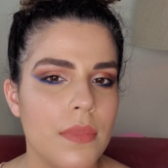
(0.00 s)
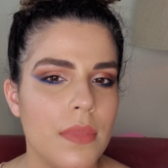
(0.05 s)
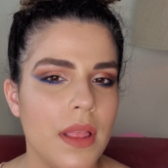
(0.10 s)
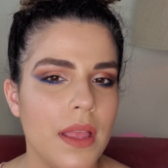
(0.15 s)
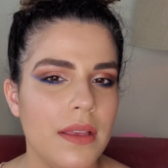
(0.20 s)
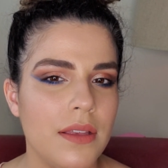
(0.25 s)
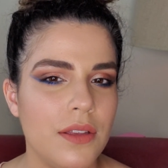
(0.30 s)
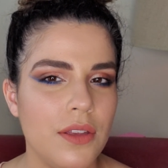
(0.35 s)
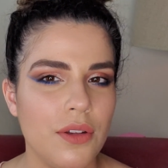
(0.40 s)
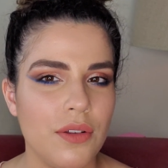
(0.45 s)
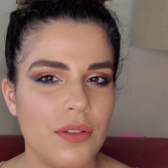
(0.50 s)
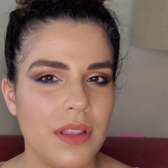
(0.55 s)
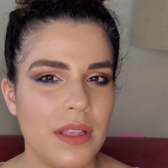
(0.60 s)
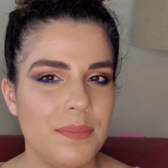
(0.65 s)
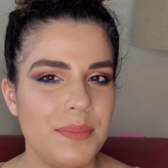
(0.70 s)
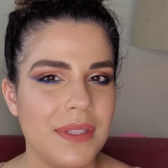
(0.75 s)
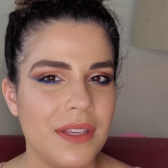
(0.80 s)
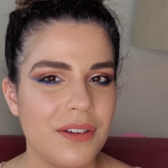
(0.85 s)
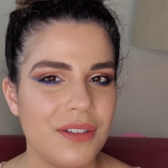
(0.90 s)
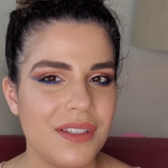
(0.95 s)
like your
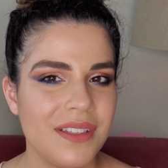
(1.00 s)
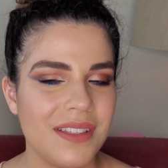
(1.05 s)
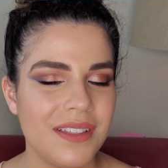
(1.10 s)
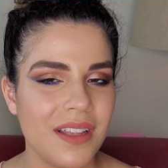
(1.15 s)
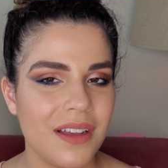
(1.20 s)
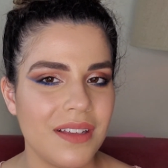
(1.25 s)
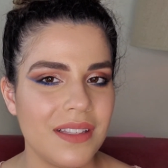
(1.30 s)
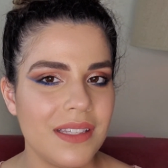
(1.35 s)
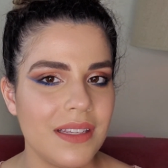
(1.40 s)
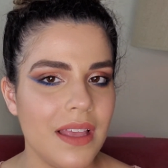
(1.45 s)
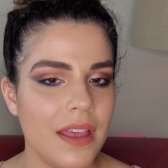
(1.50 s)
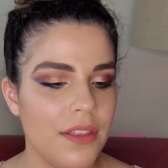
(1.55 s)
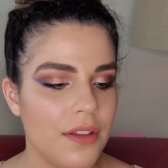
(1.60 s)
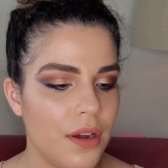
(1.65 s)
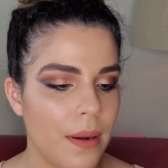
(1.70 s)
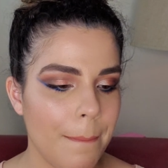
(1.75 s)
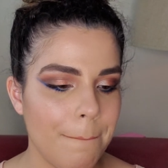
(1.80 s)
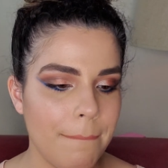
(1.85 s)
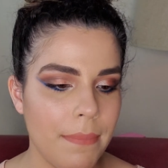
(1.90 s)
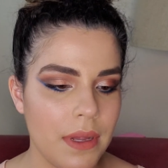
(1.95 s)
lips are stuck
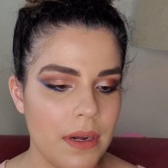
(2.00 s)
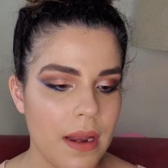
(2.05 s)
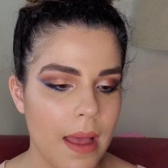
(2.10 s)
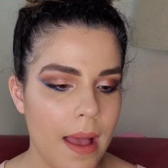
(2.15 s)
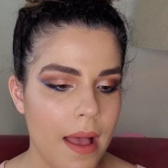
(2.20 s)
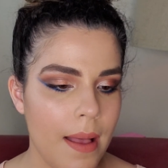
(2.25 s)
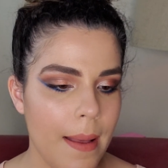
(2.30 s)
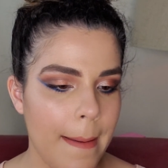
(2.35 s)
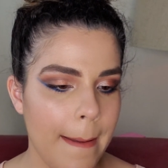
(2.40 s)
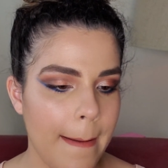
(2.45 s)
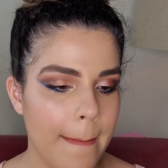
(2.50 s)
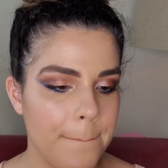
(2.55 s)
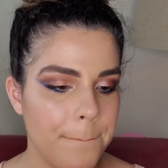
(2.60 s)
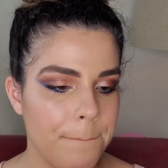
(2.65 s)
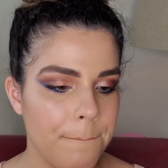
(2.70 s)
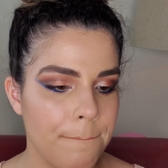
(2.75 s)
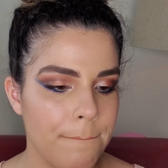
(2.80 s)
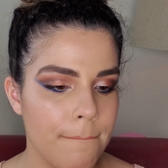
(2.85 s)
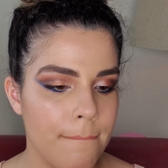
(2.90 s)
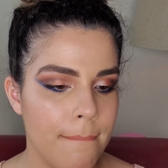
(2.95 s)
together, but not like
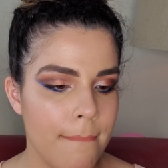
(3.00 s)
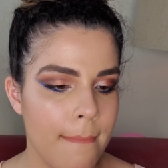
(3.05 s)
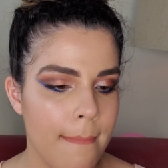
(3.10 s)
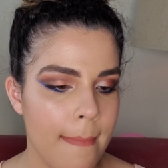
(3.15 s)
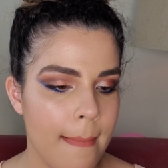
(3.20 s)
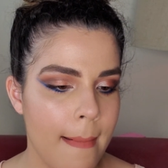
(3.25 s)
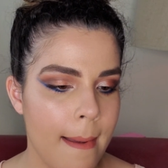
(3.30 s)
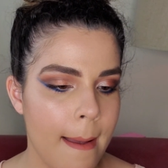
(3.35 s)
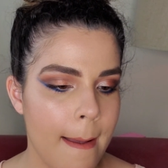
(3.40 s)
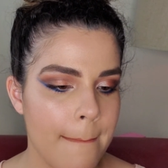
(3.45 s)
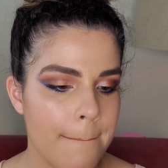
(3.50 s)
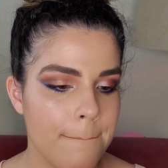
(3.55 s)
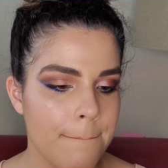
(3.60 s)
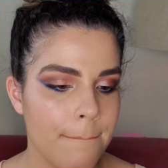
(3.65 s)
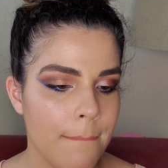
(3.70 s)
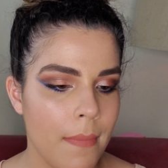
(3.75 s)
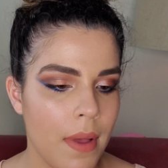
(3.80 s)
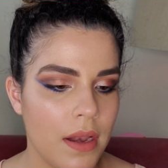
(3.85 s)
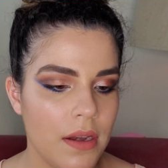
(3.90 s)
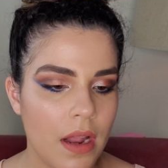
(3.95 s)

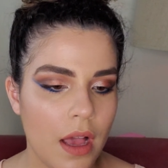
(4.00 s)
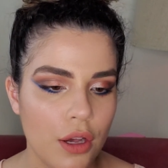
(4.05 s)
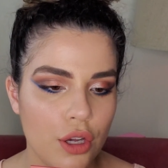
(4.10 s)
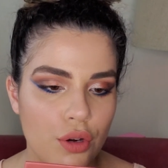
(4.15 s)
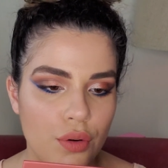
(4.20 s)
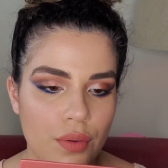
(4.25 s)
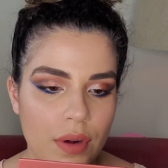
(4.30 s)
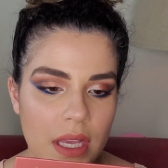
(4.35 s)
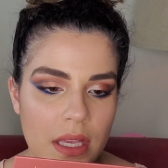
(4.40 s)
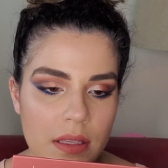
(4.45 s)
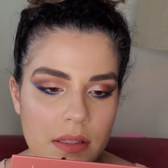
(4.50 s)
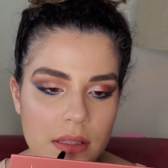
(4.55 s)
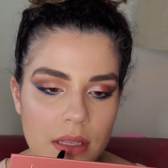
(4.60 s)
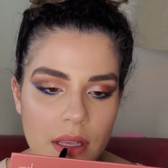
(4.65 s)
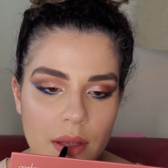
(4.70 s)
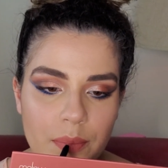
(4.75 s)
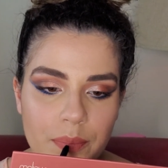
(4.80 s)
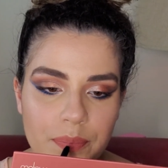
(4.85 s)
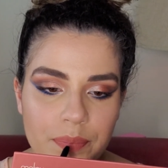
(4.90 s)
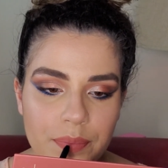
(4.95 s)
not
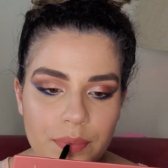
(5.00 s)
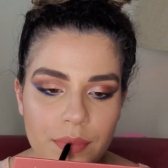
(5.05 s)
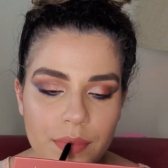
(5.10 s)
crazy.